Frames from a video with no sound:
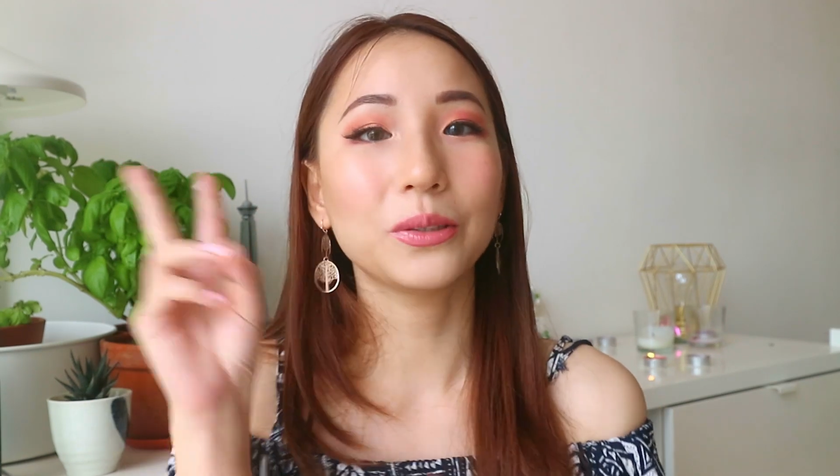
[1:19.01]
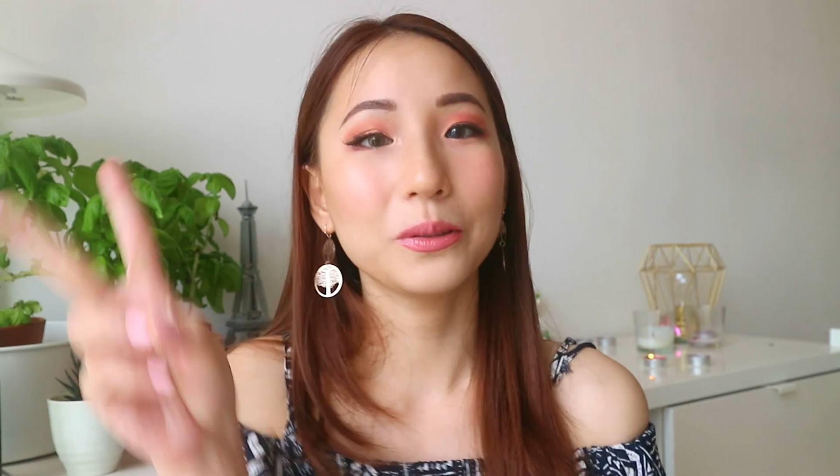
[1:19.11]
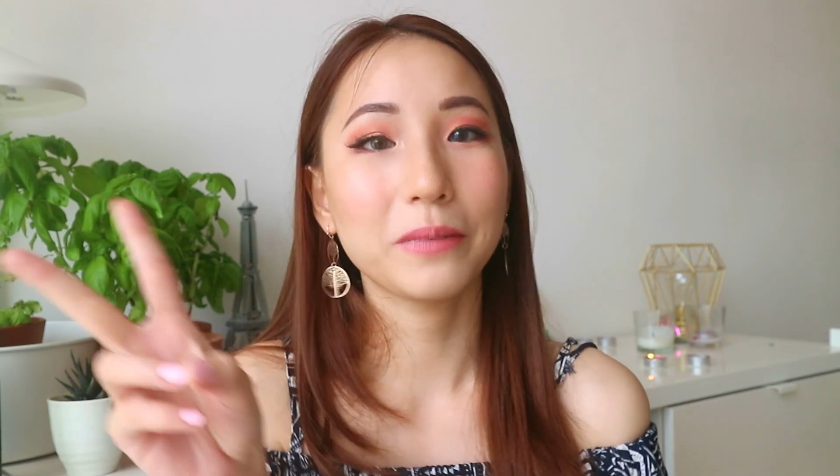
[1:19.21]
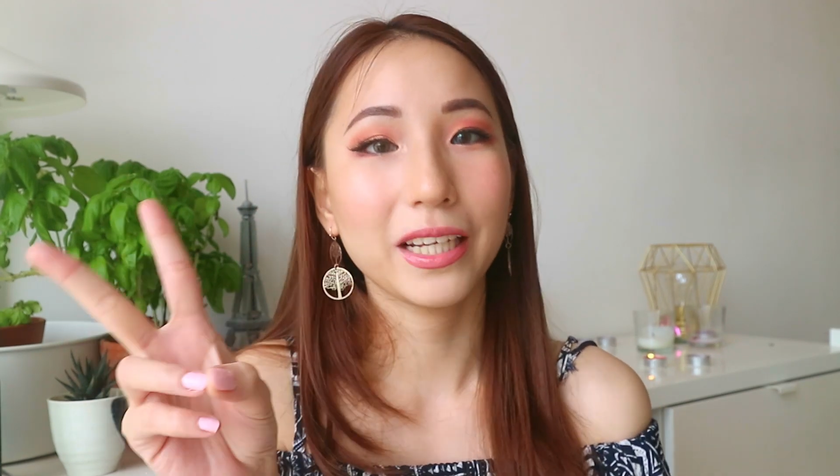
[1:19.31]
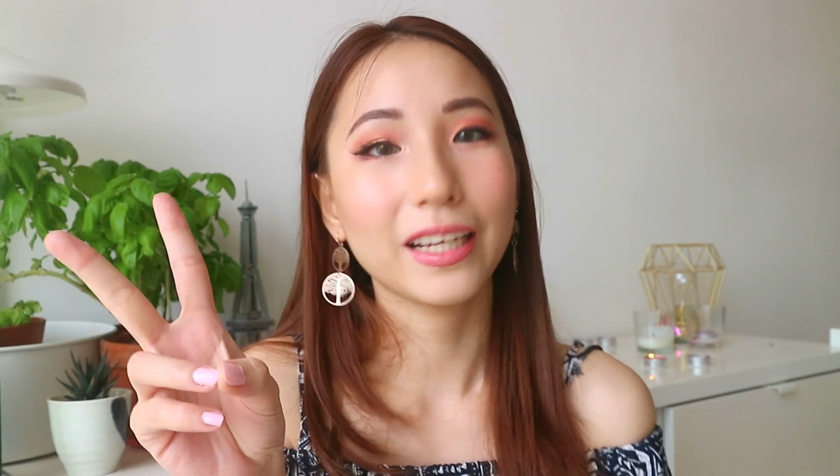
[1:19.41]

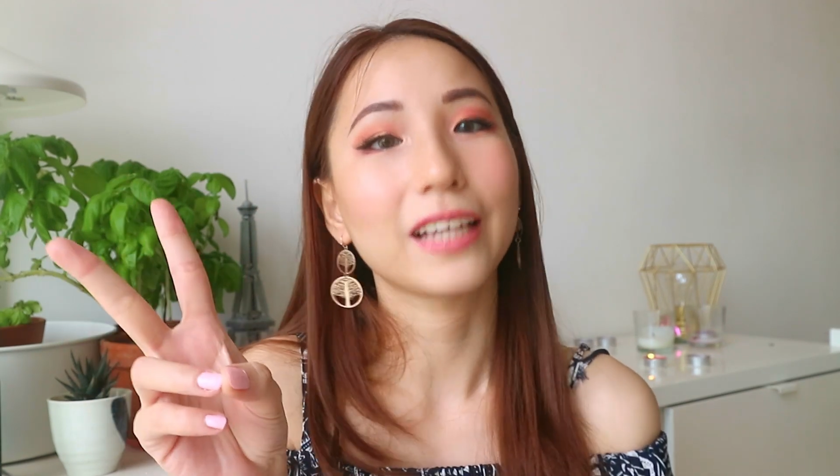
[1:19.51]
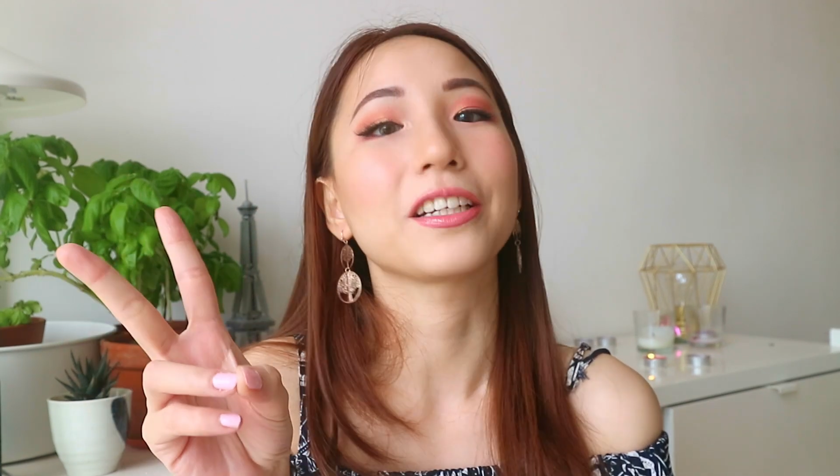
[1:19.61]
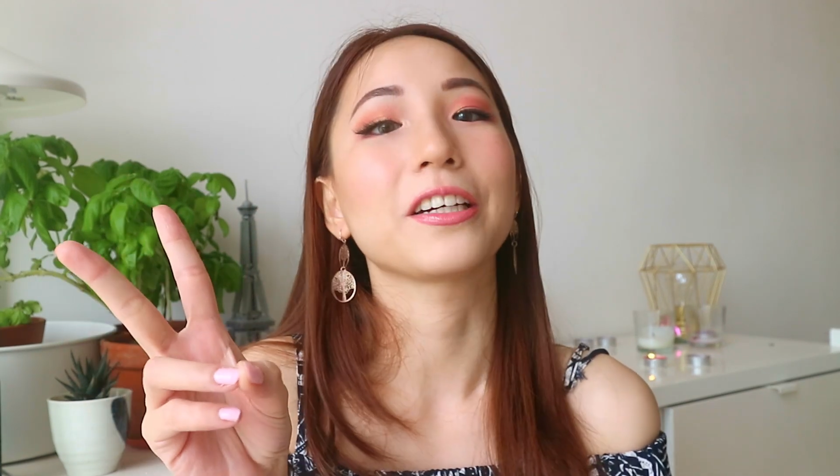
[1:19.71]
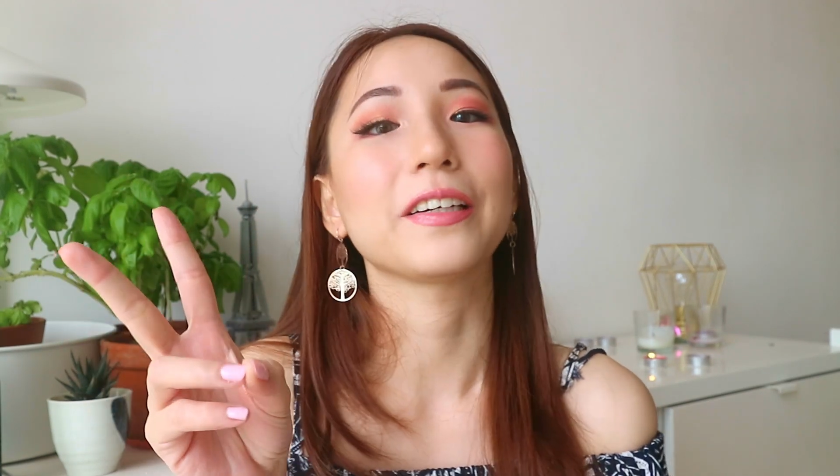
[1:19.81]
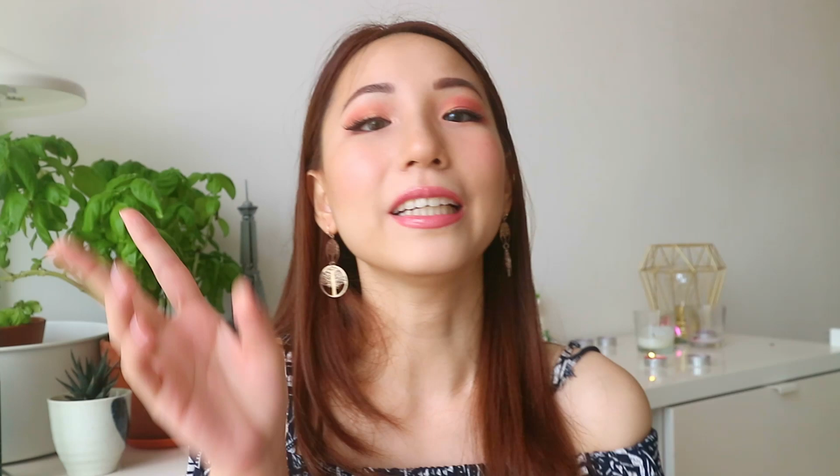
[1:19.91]
two main
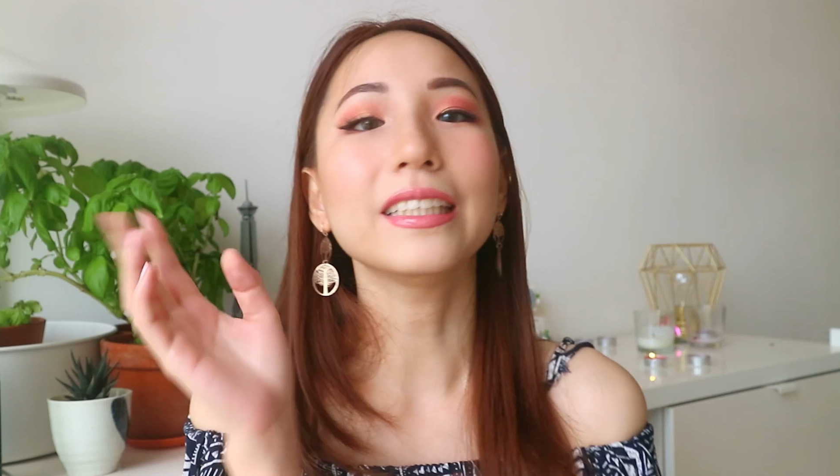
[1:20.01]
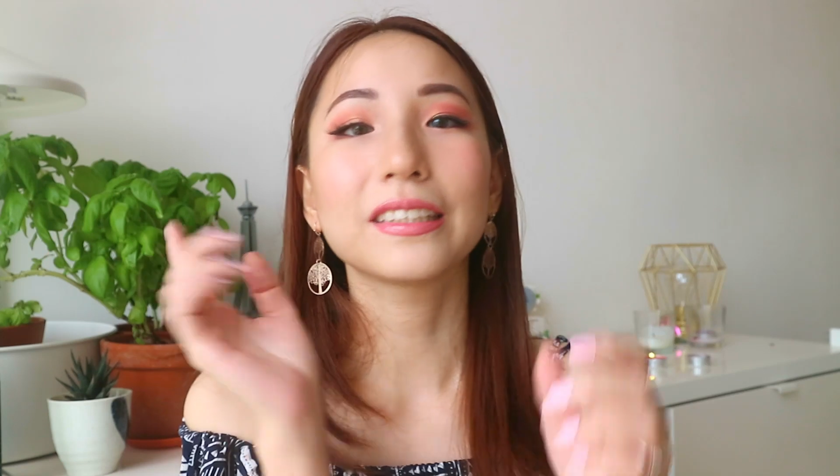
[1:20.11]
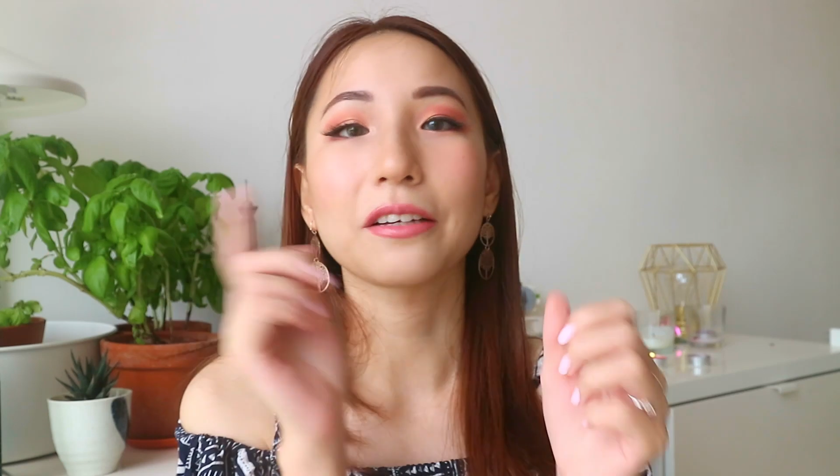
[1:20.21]
categories.